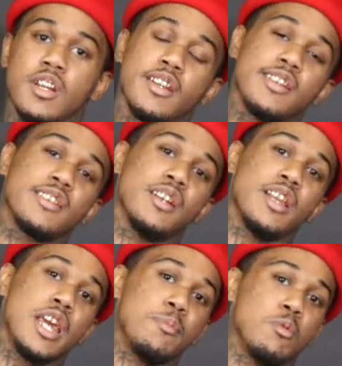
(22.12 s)
That's the
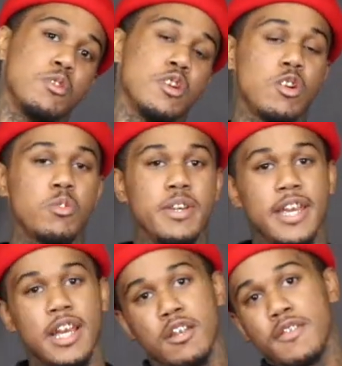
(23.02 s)
label, you know. We
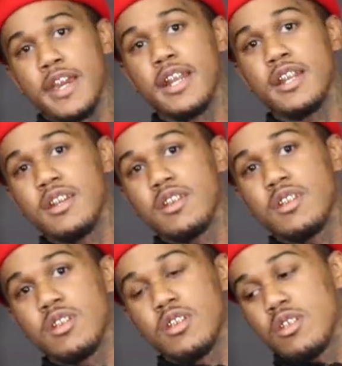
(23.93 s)
elevated,
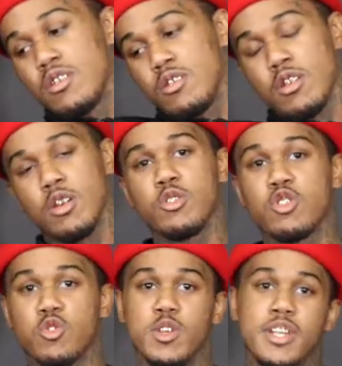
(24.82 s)
you know,
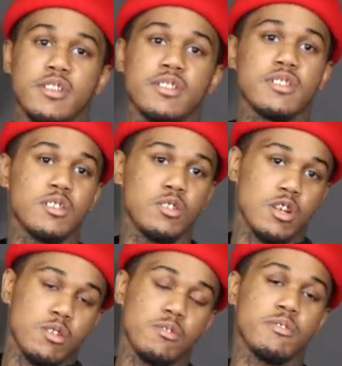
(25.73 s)
streets, you
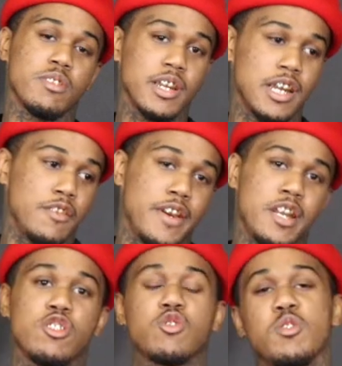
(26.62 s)
know,
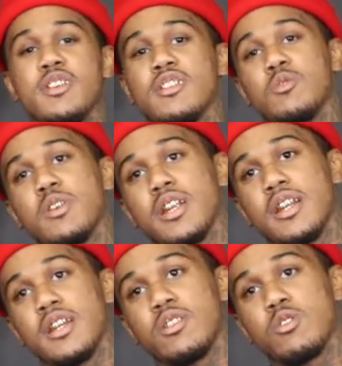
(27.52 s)
elevating the streets. That's what it
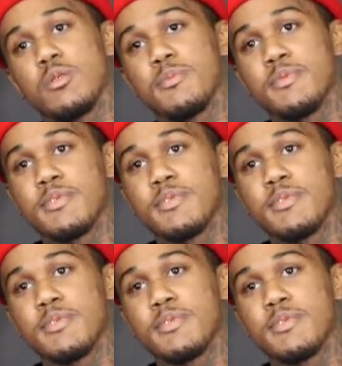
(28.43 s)
is. You know?